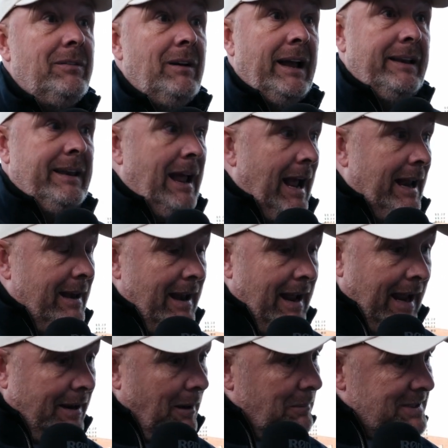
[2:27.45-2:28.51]
And
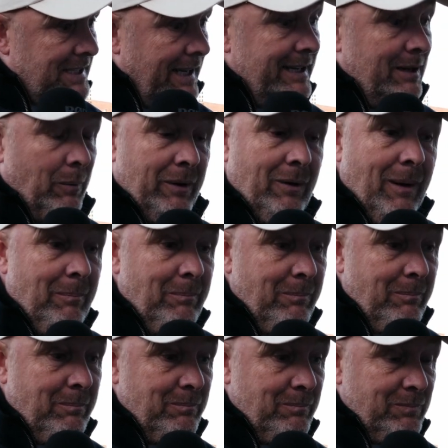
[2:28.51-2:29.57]
I'm telling you, when I
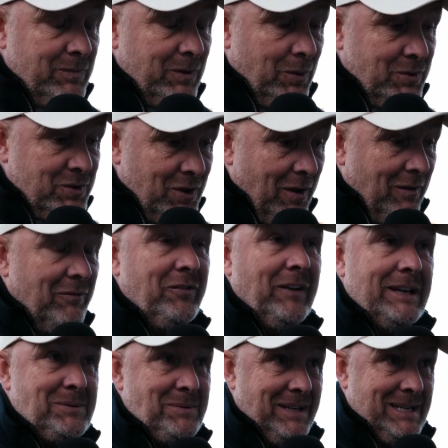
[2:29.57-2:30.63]
do certain
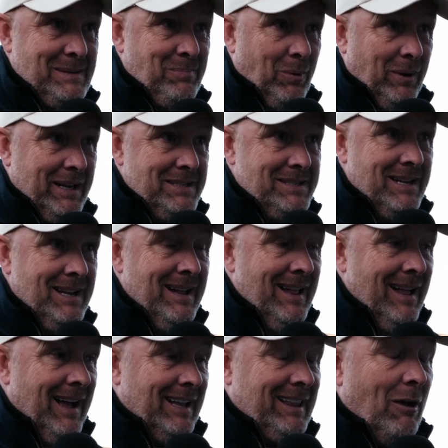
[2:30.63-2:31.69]
things with these boys,
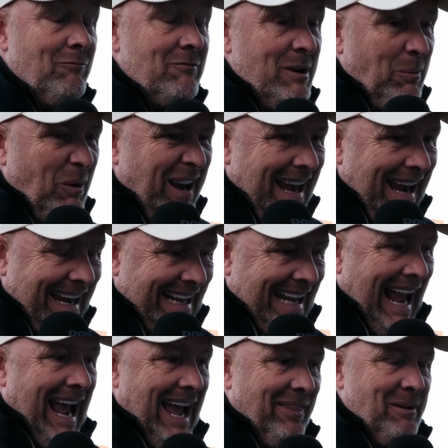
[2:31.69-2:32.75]
I don't really want to let the
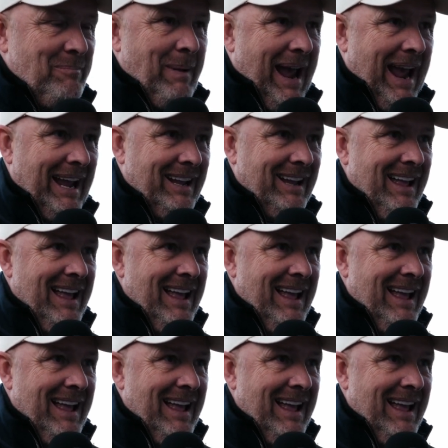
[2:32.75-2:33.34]
cat out of the bag.